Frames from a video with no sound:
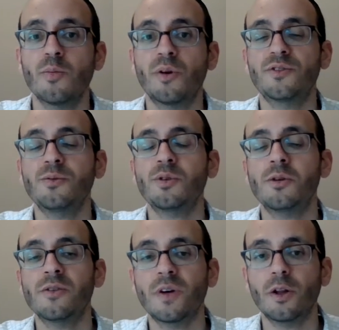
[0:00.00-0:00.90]
Rav Shimshon
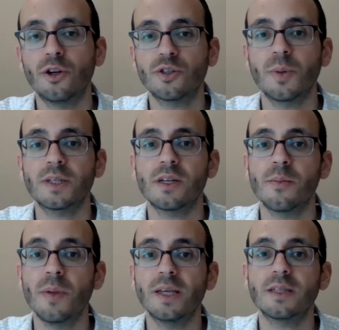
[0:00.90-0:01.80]
Rafael Hirsch makes an
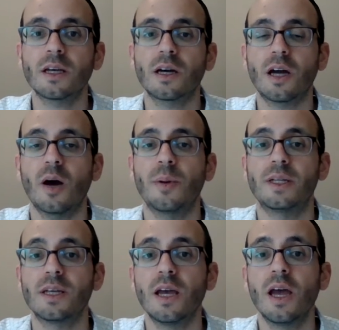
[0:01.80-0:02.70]
amazing uh,
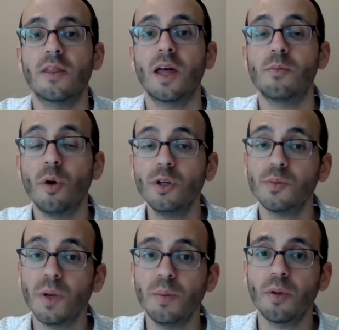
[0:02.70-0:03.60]
comment that
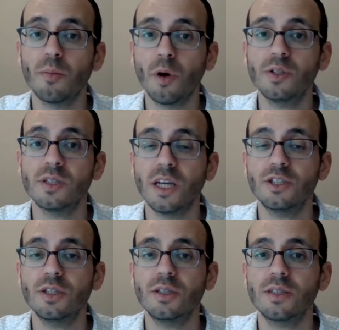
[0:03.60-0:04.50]
most people, most
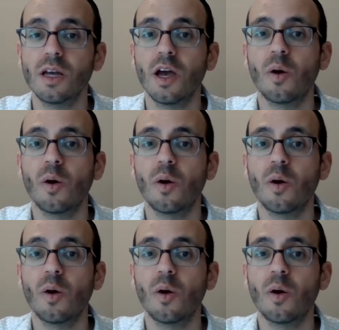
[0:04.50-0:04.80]
nations,